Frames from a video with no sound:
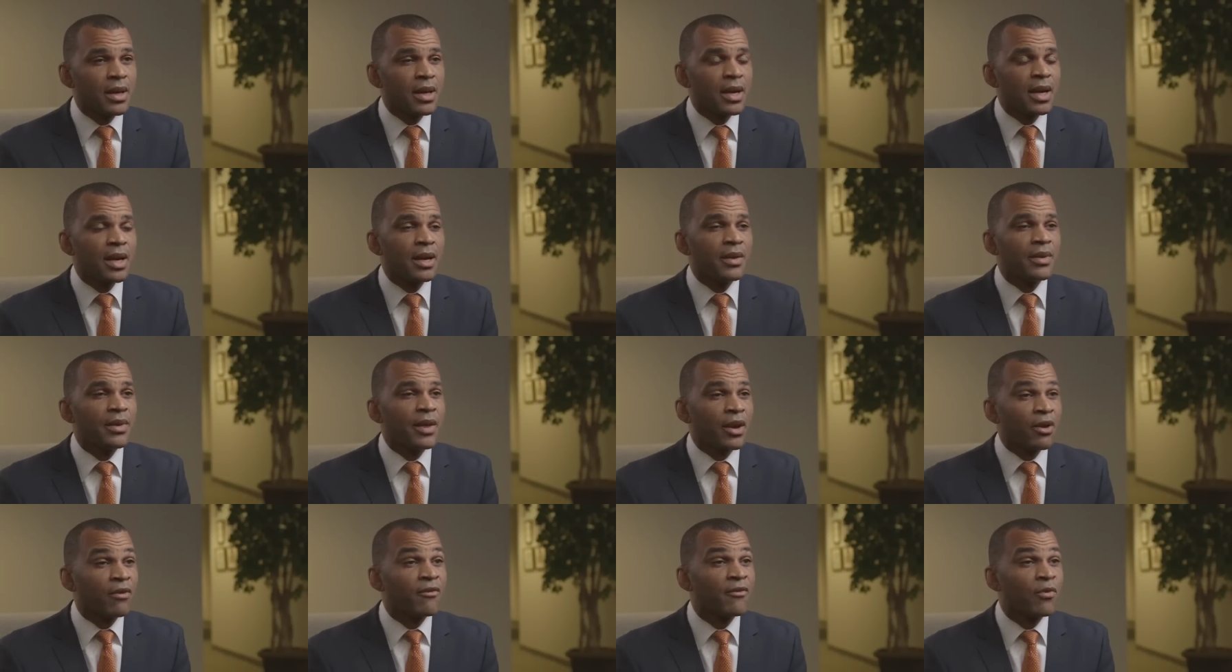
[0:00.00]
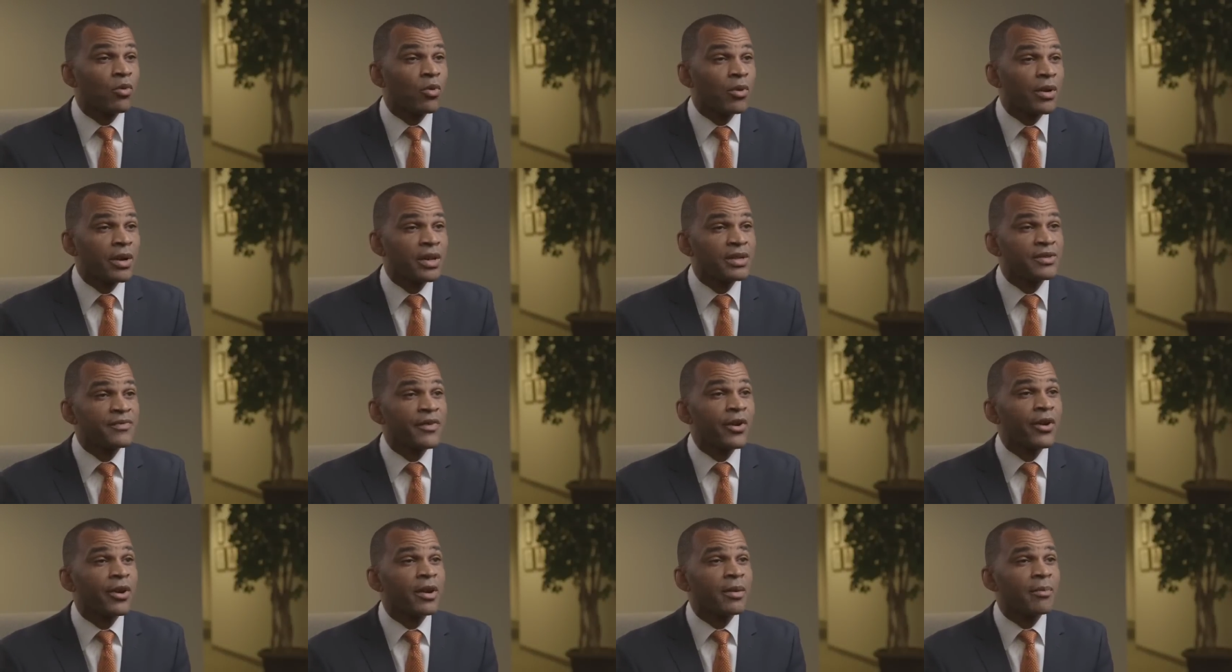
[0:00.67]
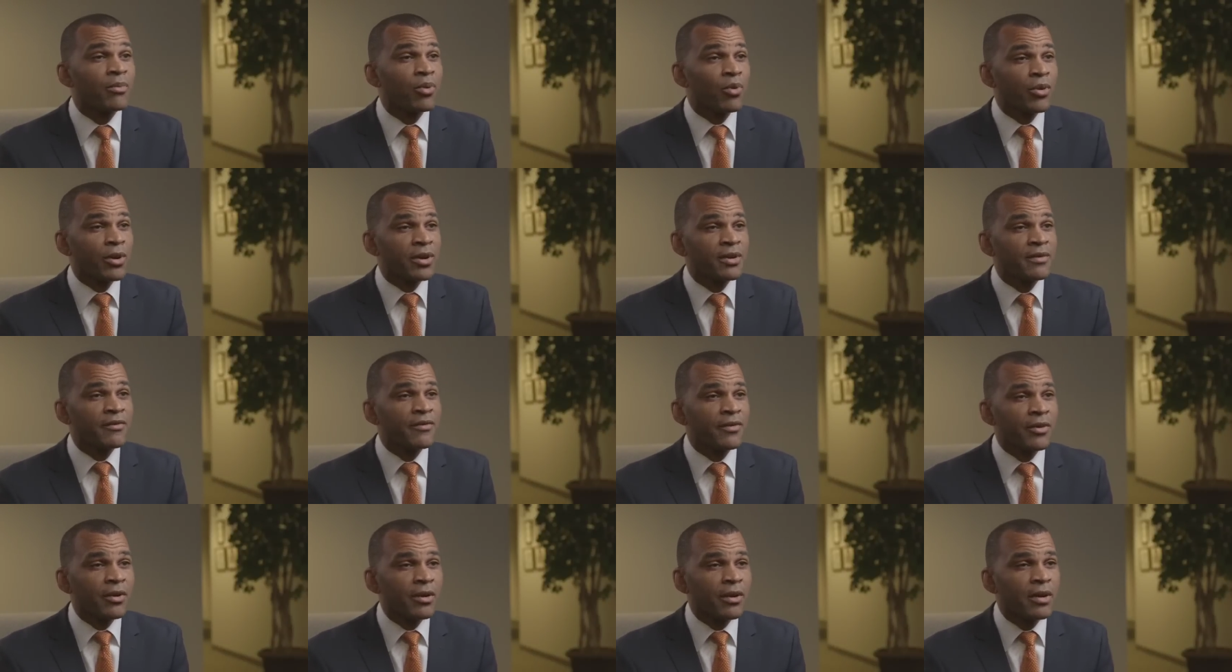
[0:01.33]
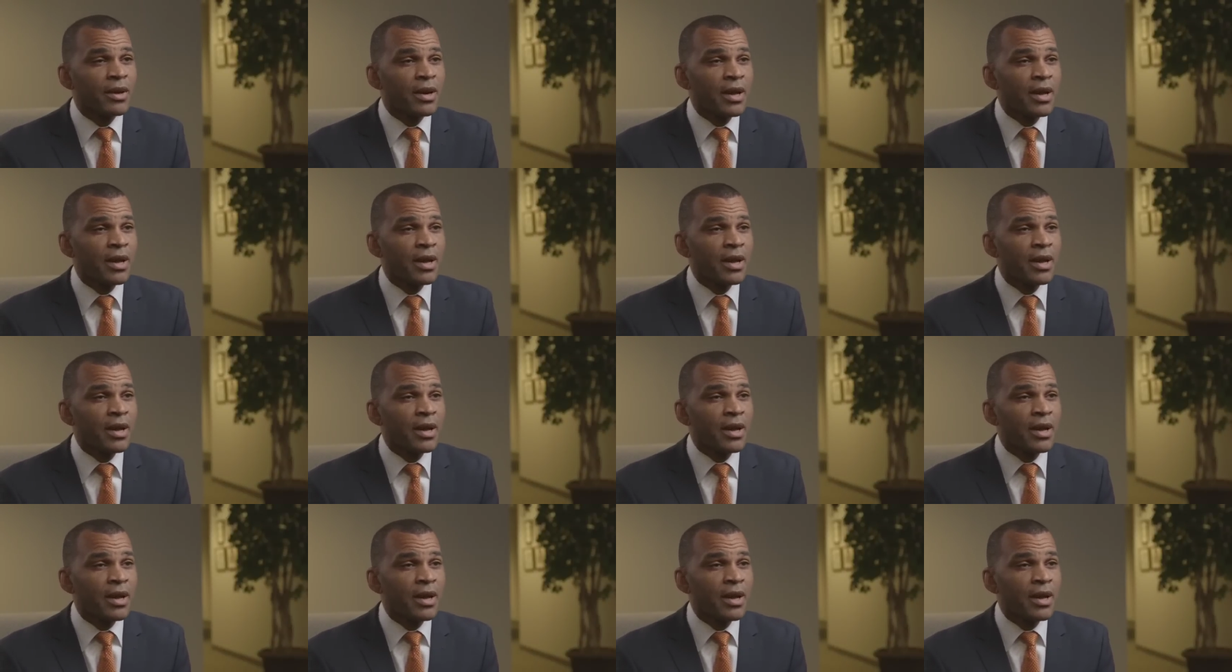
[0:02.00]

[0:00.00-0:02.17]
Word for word: Uh, therefore, it's very important for